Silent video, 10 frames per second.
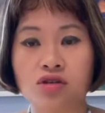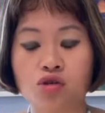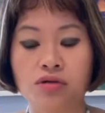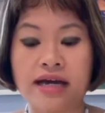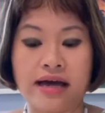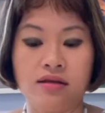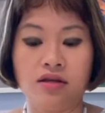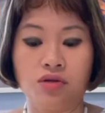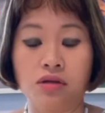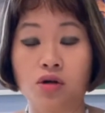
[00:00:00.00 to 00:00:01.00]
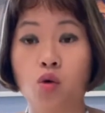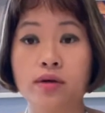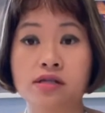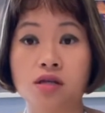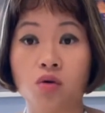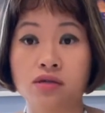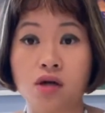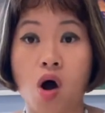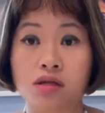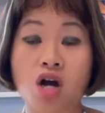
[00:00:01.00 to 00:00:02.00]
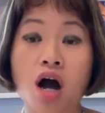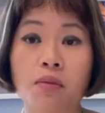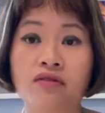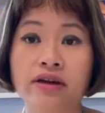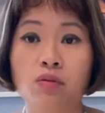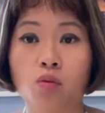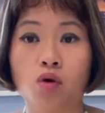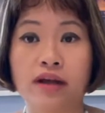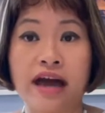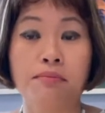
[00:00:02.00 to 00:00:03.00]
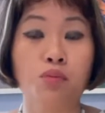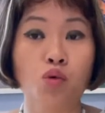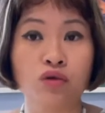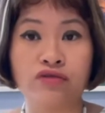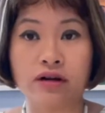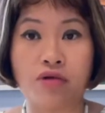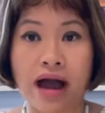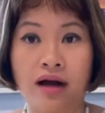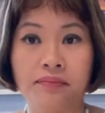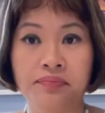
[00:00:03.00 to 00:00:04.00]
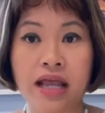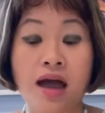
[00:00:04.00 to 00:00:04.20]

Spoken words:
so that the crystals on top of it won't get moved around.